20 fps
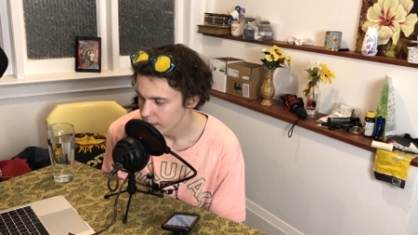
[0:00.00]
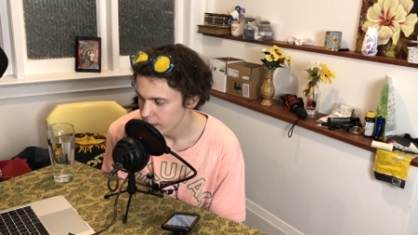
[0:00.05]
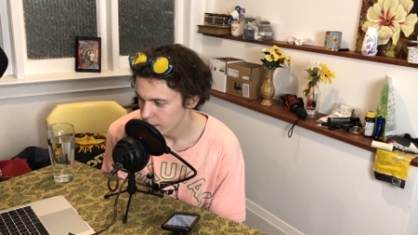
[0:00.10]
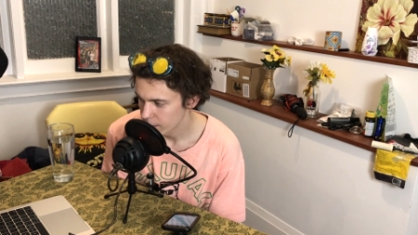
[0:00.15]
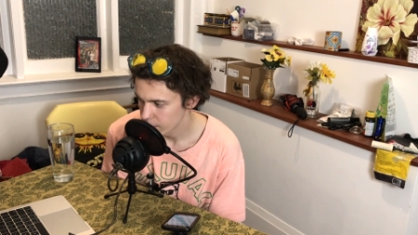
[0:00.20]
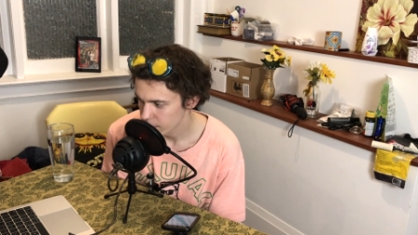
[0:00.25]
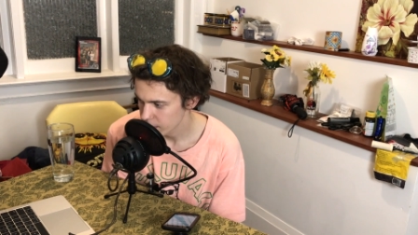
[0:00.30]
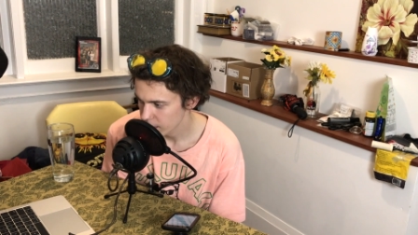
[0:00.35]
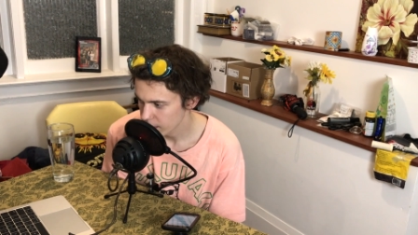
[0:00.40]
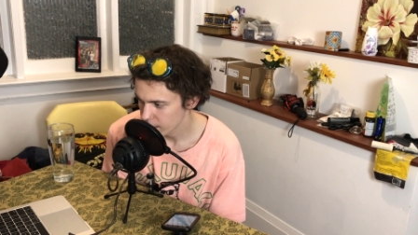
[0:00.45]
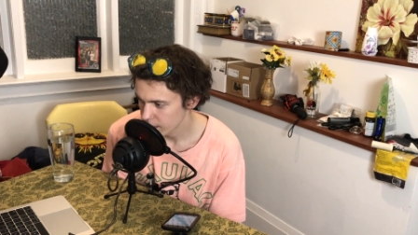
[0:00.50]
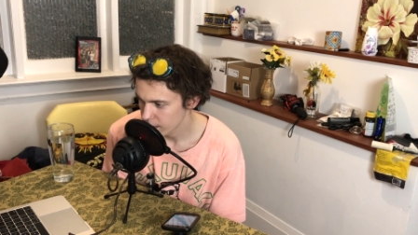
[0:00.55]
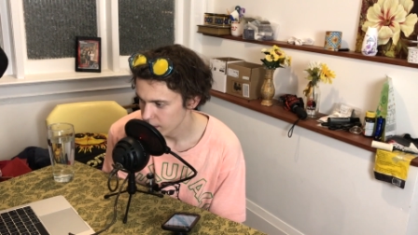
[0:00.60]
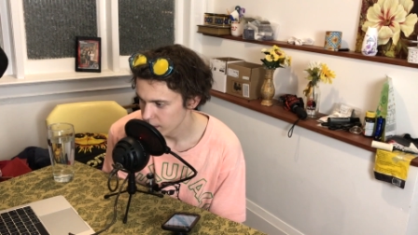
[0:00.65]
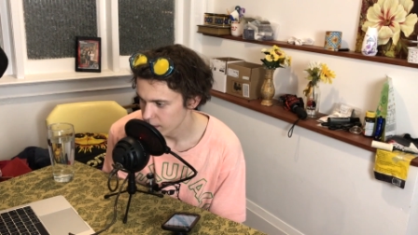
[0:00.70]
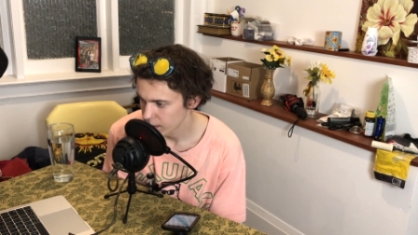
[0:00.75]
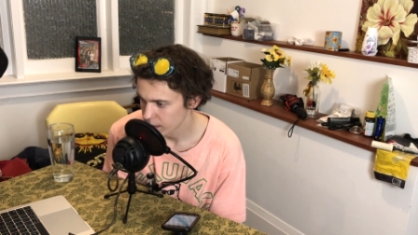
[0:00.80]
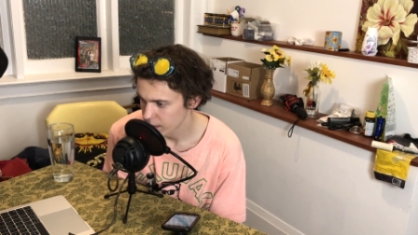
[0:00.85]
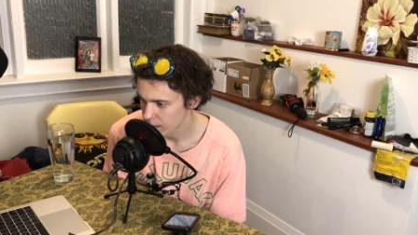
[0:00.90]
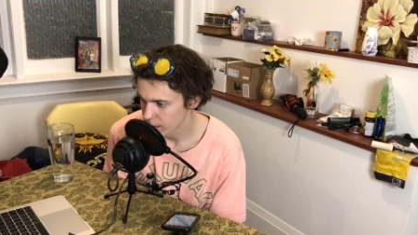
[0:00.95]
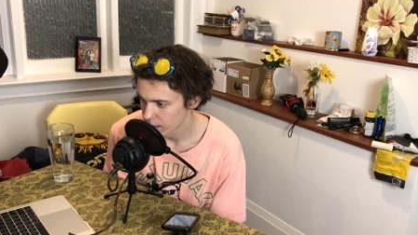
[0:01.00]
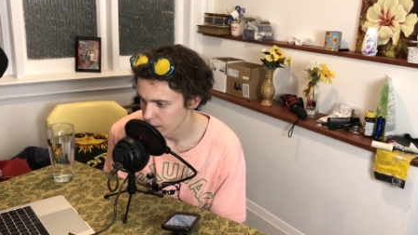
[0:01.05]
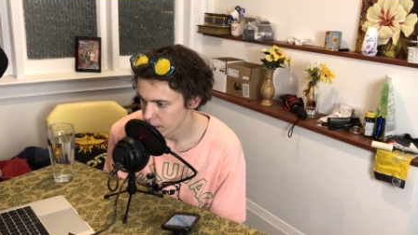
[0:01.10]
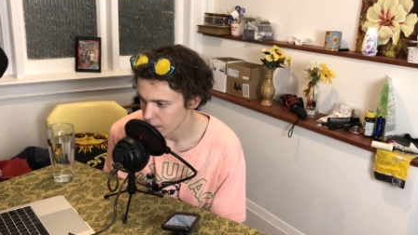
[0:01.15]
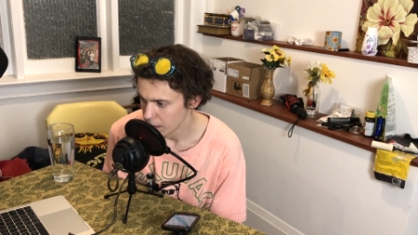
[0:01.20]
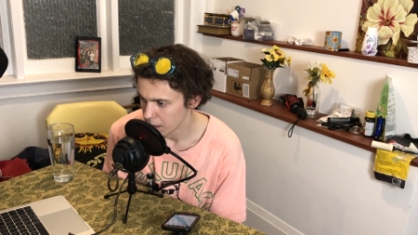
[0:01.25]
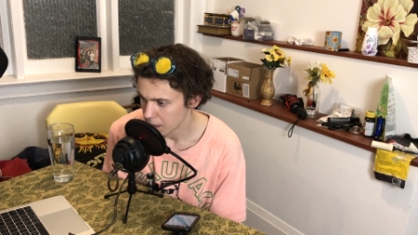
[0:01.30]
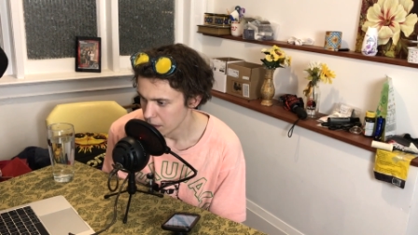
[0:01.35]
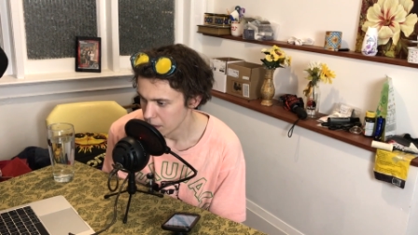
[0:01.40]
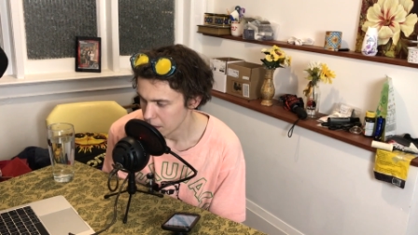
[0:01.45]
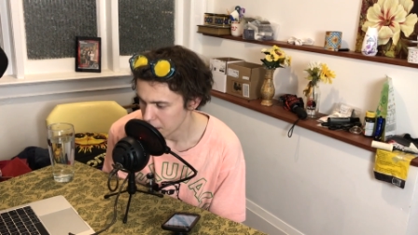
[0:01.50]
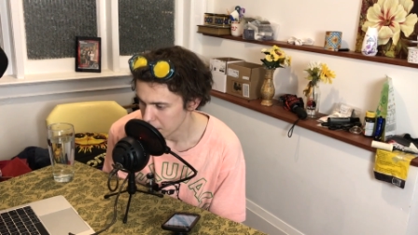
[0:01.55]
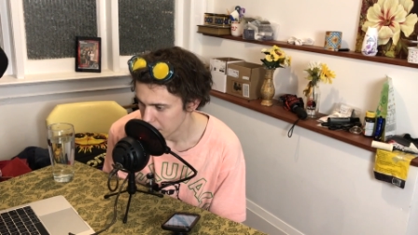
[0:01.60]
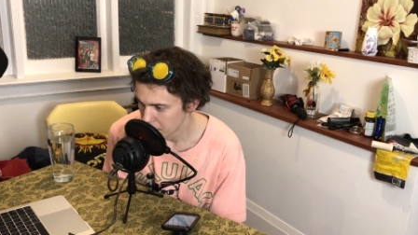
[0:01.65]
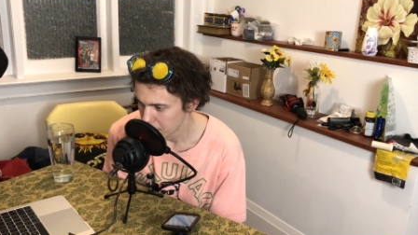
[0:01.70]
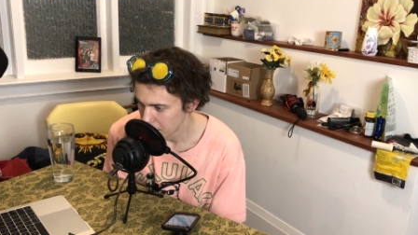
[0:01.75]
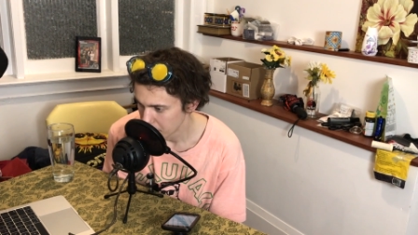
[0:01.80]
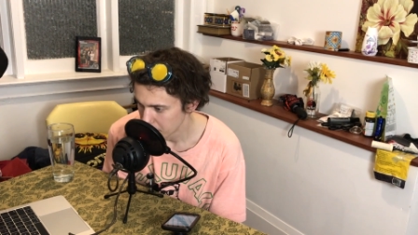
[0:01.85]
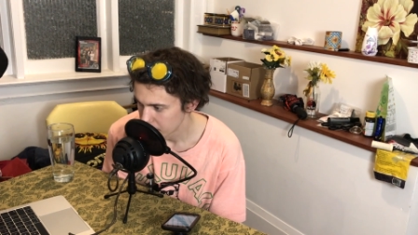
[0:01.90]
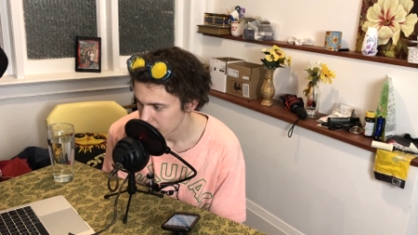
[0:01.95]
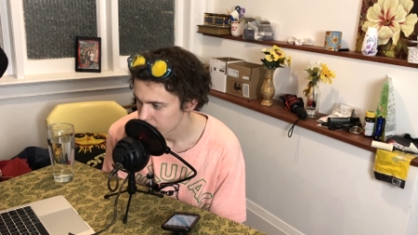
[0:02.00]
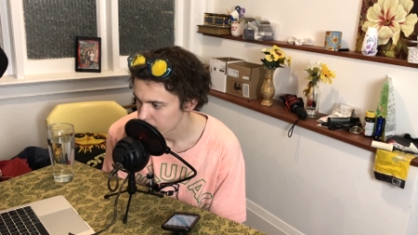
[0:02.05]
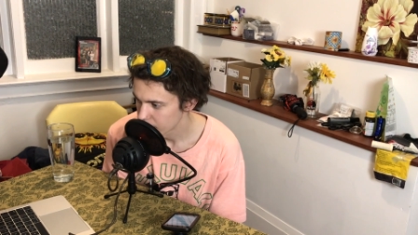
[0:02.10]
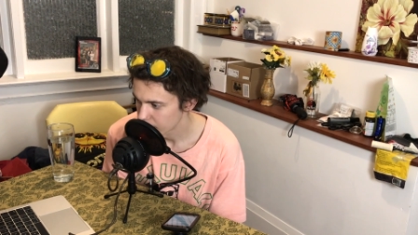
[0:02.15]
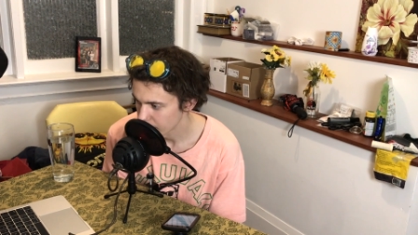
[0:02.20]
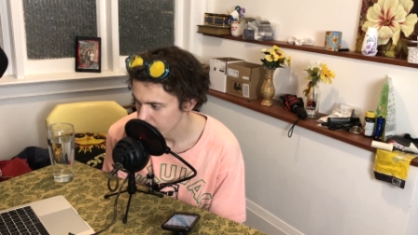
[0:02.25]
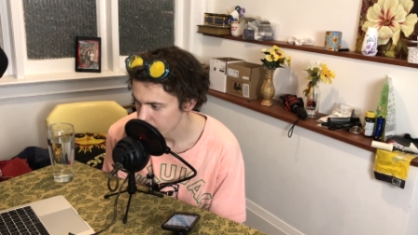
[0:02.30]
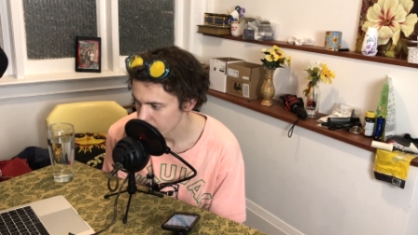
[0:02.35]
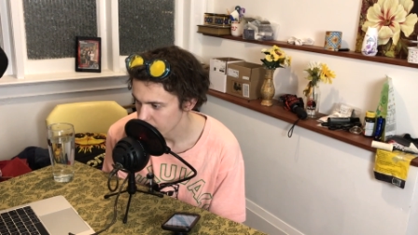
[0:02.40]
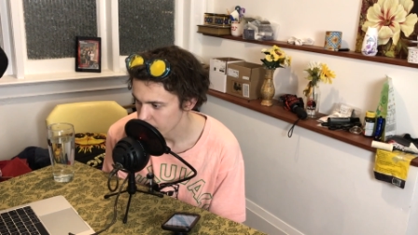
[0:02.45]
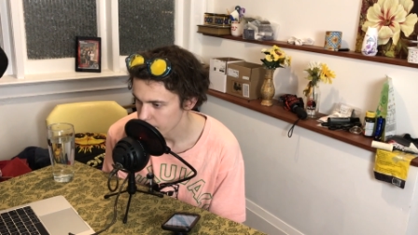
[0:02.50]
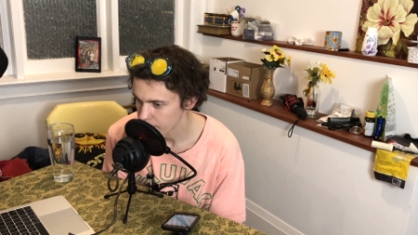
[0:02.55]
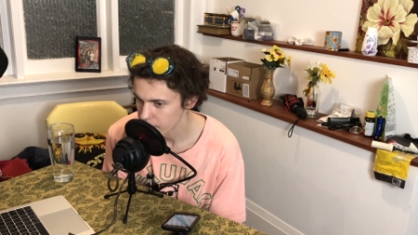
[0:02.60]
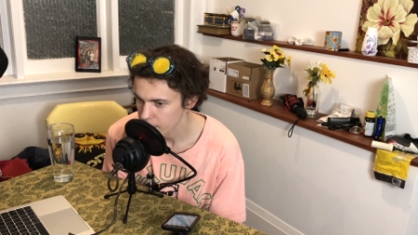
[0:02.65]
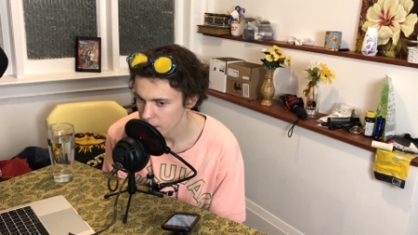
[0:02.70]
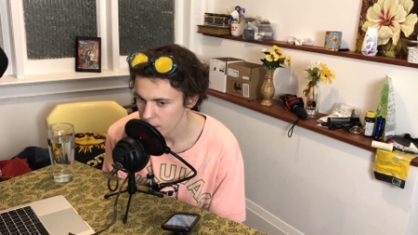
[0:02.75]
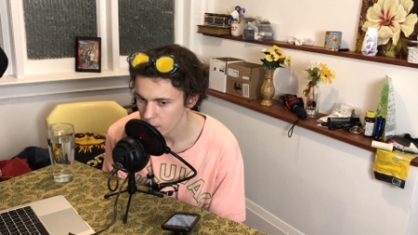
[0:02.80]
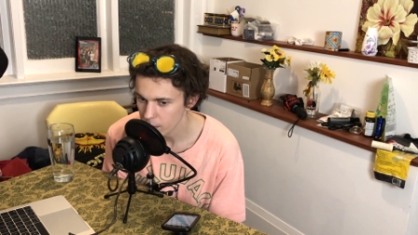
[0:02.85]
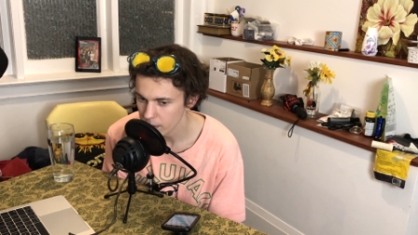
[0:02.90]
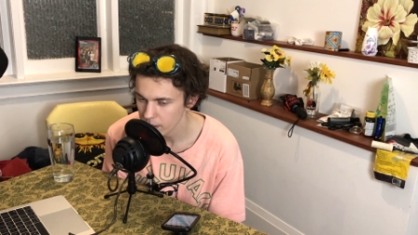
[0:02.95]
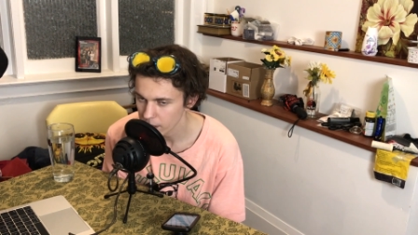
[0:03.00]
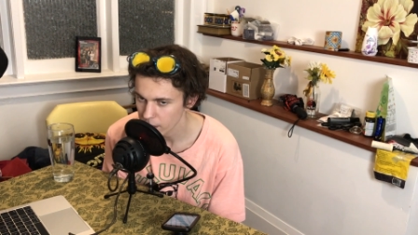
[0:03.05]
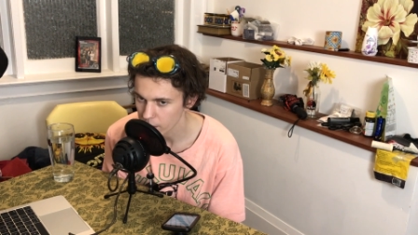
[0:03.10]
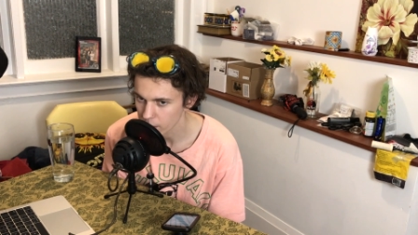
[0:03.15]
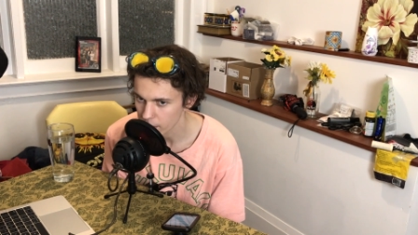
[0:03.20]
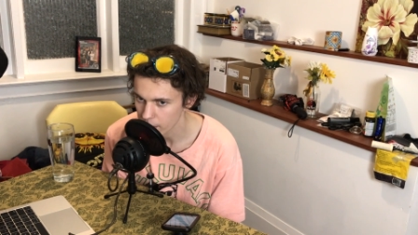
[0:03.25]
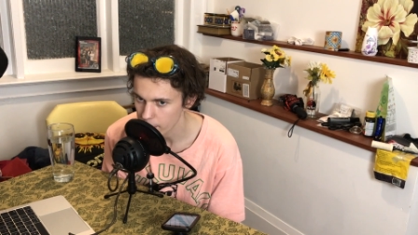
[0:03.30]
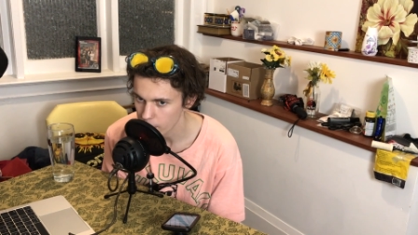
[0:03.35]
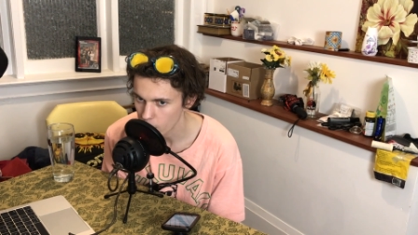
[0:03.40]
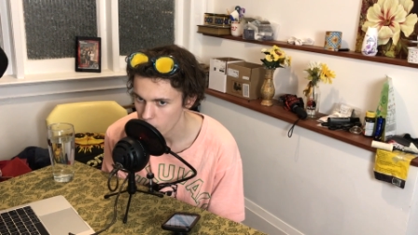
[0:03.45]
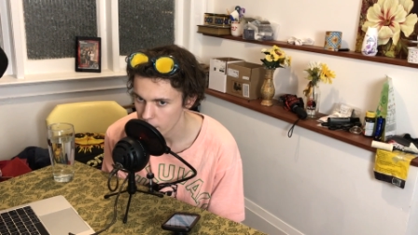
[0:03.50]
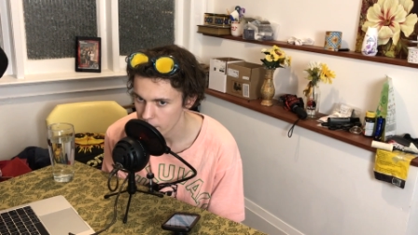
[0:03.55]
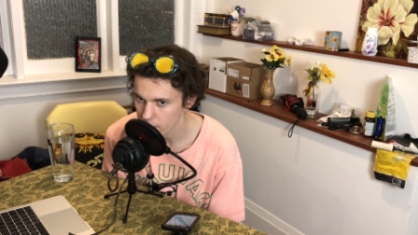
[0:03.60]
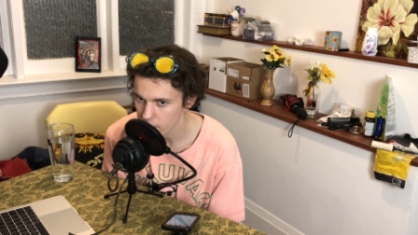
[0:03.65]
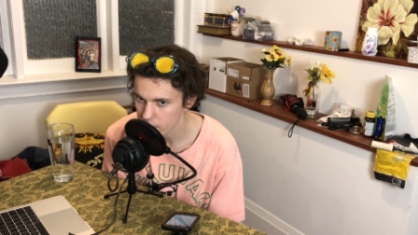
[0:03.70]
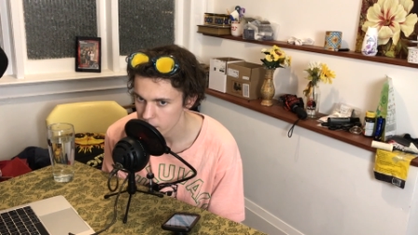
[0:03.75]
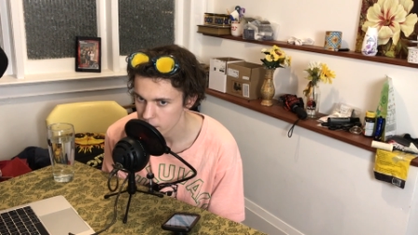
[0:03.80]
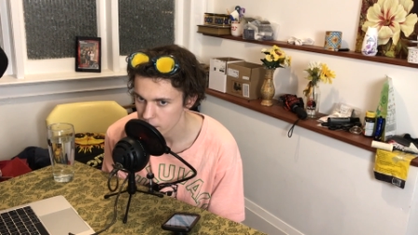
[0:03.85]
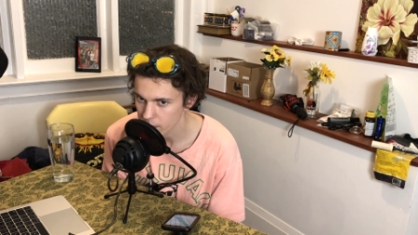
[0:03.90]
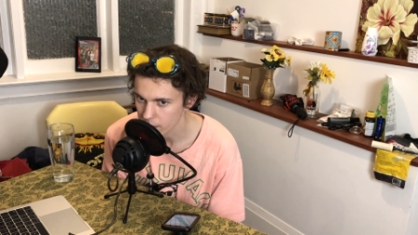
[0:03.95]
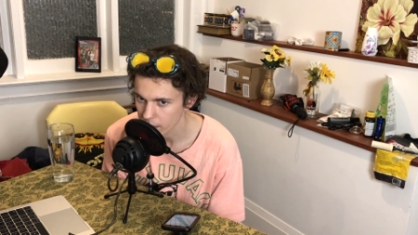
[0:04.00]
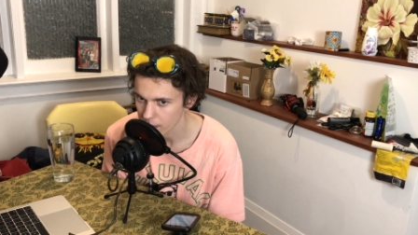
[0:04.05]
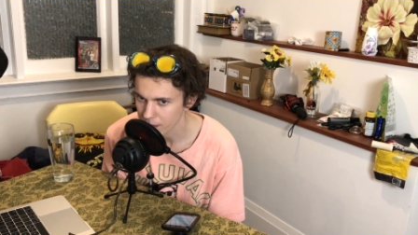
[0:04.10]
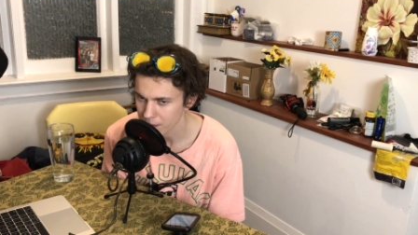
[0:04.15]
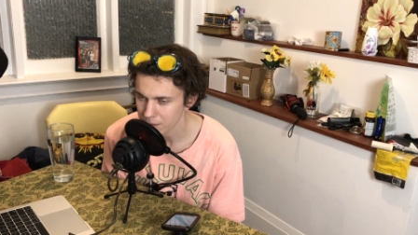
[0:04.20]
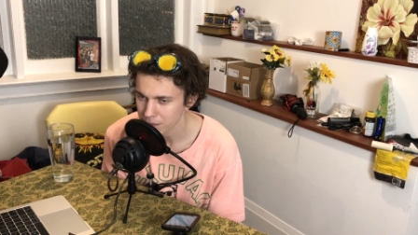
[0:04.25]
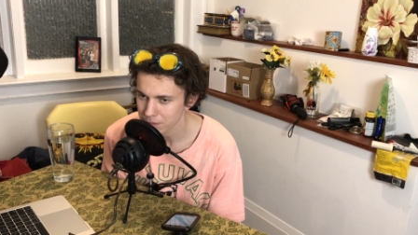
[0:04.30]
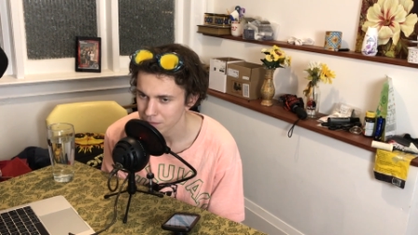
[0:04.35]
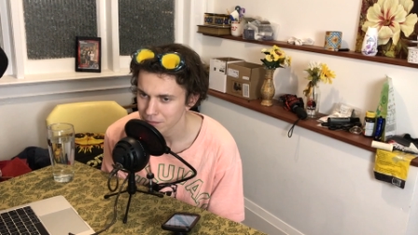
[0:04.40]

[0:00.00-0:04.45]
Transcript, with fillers: It was like the like the you know when like your lip quivers and you're like,